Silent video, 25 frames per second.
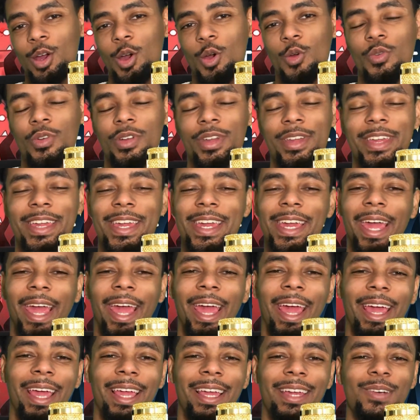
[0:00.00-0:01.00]

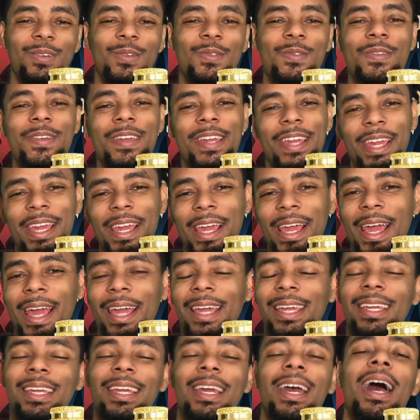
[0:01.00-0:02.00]
Okay,
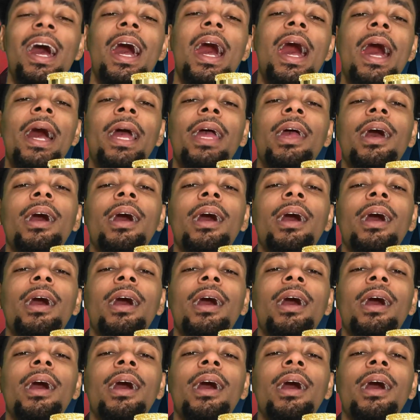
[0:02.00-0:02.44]
I